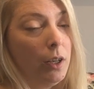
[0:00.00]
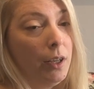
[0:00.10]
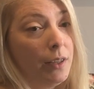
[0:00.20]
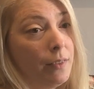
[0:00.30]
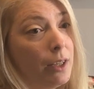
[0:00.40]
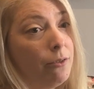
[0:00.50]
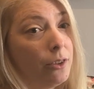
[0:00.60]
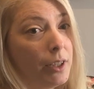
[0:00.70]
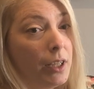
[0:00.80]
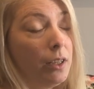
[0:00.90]
and
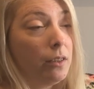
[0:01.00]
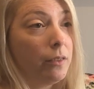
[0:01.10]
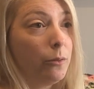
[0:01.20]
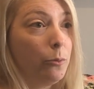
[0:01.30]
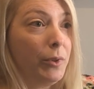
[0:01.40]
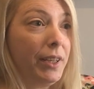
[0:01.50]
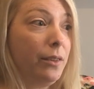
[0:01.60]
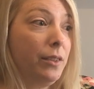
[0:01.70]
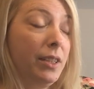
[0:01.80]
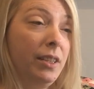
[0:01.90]
thankfully
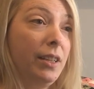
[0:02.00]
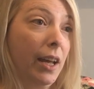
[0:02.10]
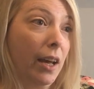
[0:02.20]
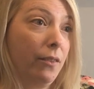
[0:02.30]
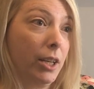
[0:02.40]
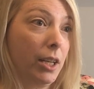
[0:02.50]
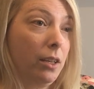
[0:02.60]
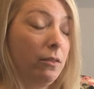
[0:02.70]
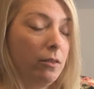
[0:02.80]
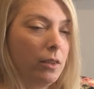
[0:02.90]
we didn't have
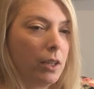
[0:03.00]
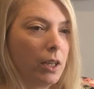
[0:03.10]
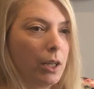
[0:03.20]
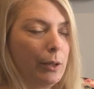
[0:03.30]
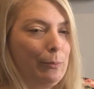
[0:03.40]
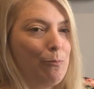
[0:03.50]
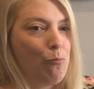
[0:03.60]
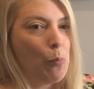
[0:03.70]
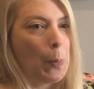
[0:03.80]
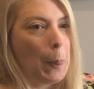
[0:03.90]
any. And
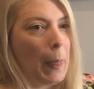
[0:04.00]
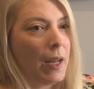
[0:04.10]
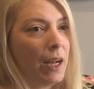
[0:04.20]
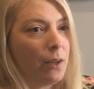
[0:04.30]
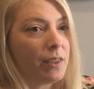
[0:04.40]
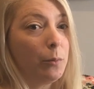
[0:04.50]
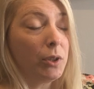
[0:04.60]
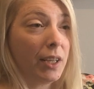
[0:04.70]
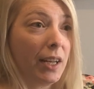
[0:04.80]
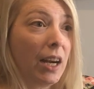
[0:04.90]
I was able
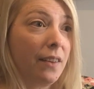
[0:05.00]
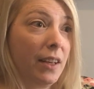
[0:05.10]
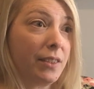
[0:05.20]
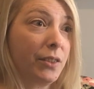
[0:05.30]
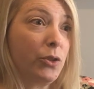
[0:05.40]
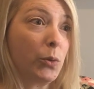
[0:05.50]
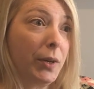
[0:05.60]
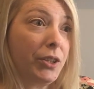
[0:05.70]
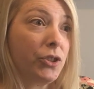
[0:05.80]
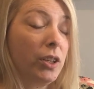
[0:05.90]
to get out of that
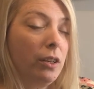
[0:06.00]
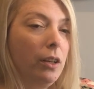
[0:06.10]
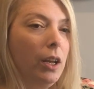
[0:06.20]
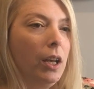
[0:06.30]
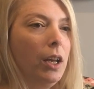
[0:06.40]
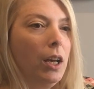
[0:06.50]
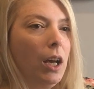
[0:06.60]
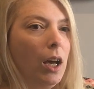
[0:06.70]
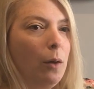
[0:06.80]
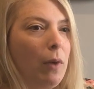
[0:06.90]
situation.
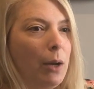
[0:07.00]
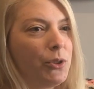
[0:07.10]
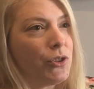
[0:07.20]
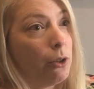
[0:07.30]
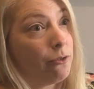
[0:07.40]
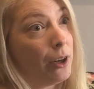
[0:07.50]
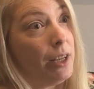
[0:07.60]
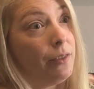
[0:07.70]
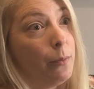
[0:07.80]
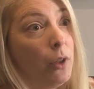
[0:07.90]
I was so
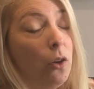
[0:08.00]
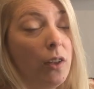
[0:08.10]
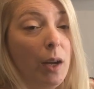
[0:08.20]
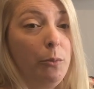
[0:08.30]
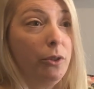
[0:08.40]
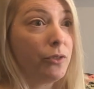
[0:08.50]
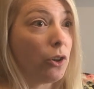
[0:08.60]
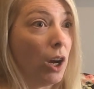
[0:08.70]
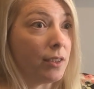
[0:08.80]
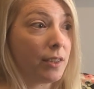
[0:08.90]
afraid of him, though, that I moved
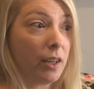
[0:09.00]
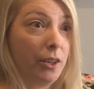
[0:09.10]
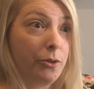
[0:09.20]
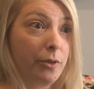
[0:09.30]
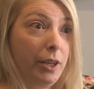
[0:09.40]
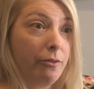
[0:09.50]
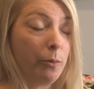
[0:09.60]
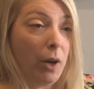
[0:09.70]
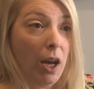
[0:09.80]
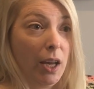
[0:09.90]
across the country
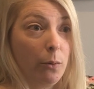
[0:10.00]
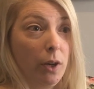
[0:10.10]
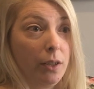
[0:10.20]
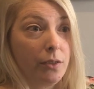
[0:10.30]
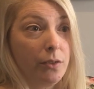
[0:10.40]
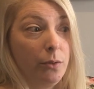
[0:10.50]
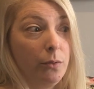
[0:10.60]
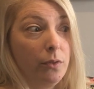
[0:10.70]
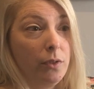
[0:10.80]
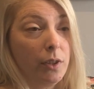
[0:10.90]
from Iowa
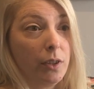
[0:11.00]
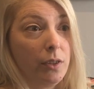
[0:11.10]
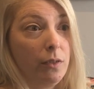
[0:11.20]
to the